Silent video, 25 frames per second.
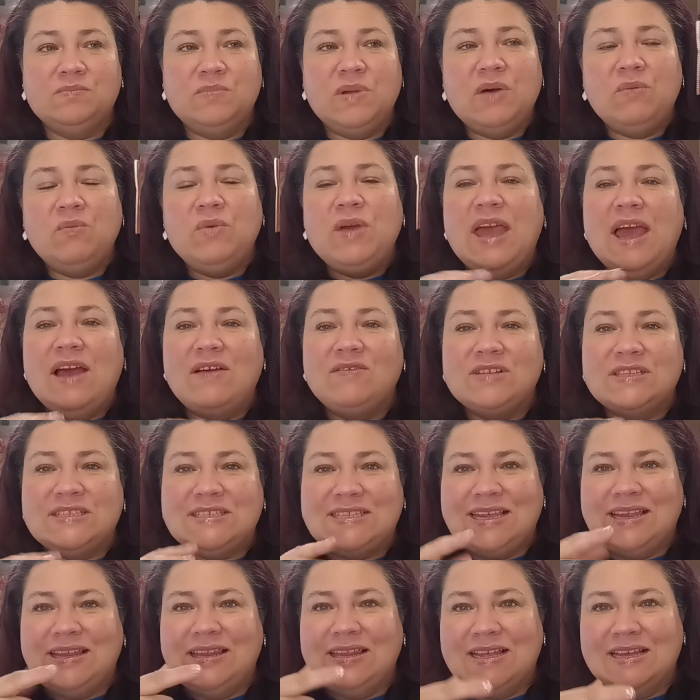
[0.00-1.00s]
but we haven't
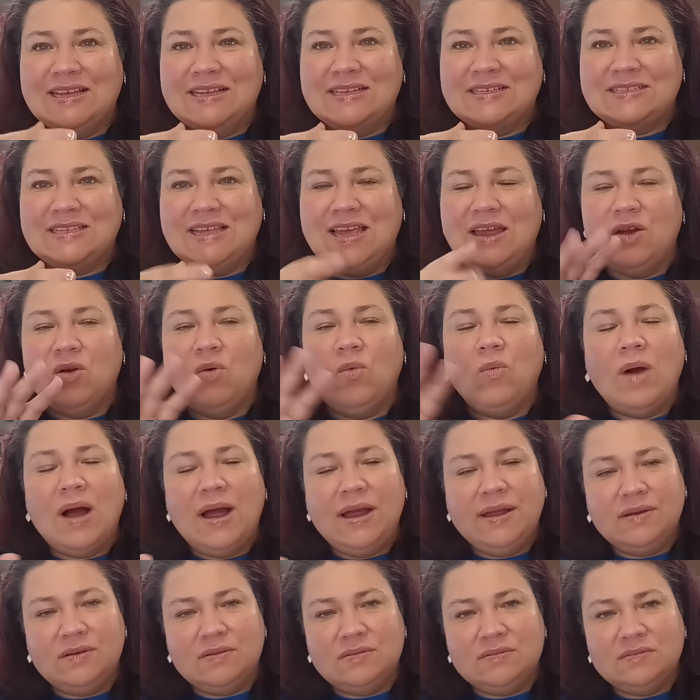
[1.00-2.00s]
seen this in a
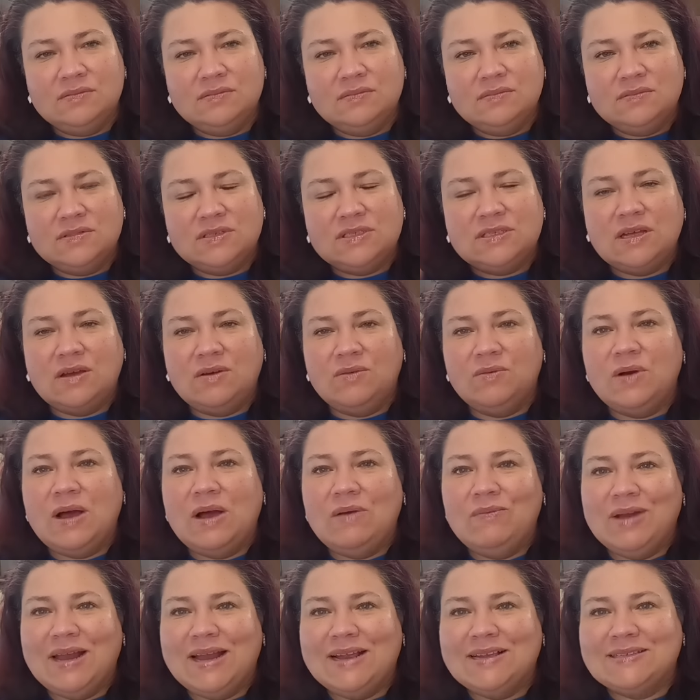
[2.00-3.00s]
while. So
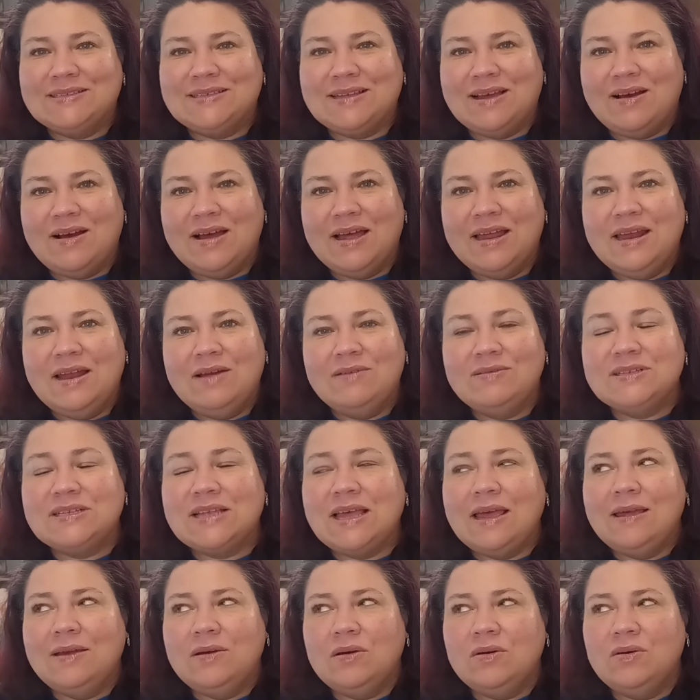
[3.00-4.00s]
when I saw it, I was
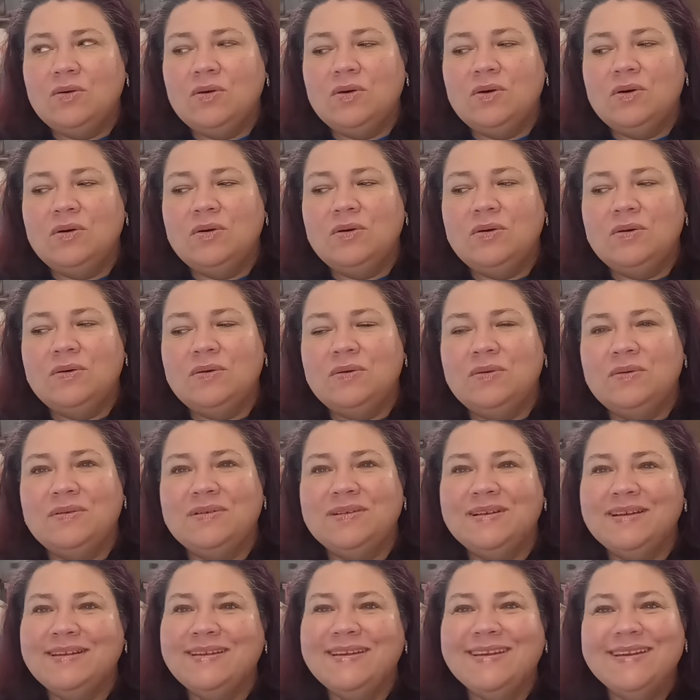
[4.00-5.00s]
like, oh.
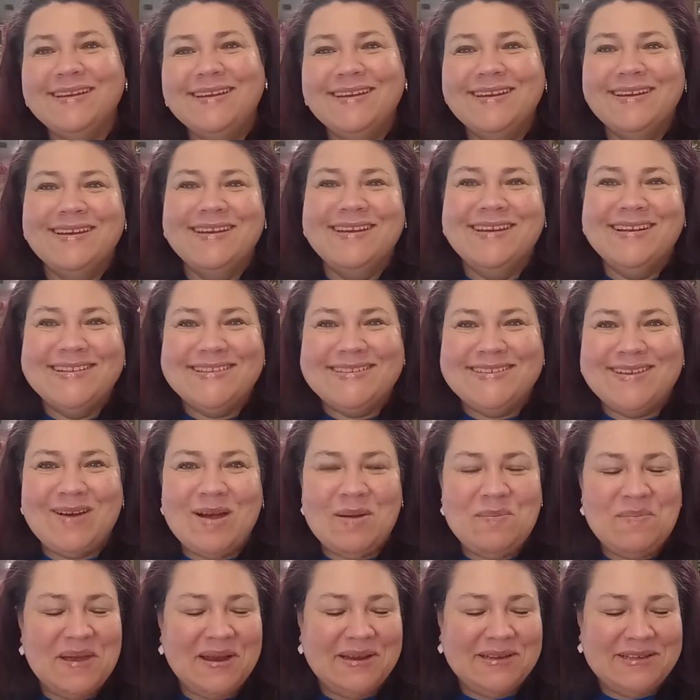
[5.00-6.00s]
So
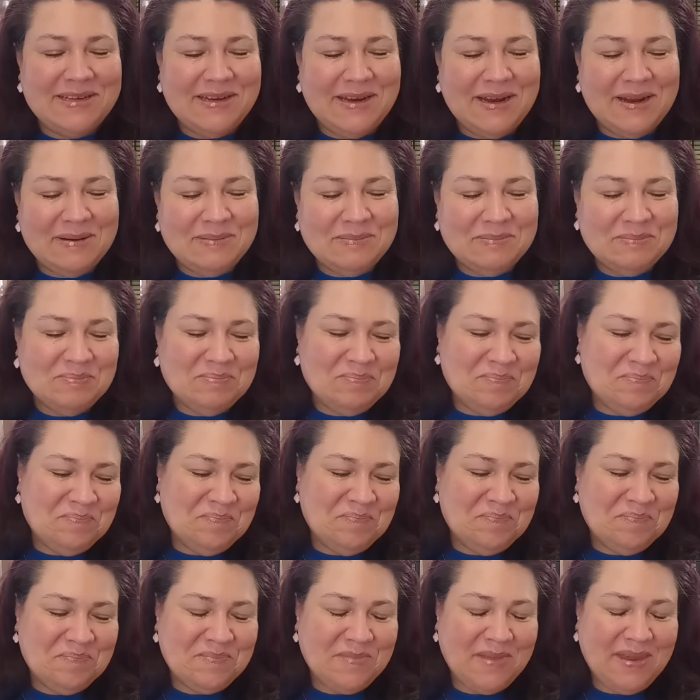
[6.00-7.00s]
I picked it up.
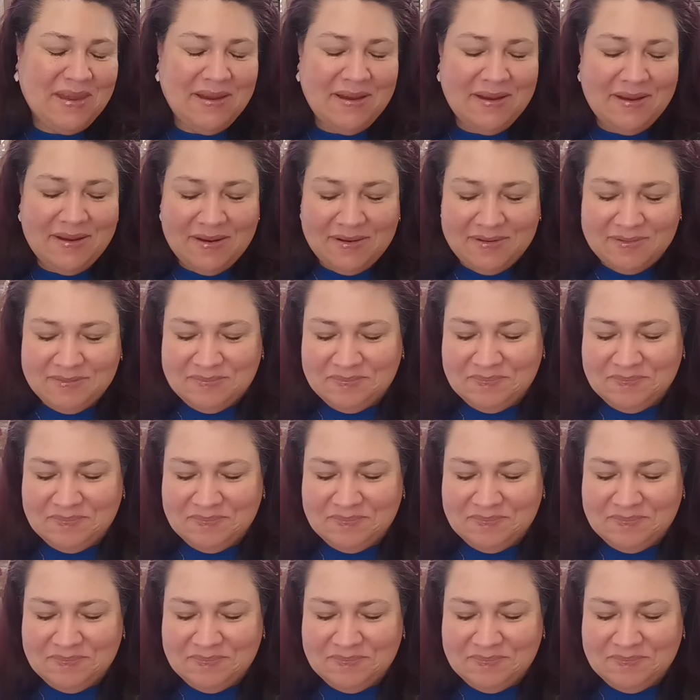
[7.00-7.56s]
There you go.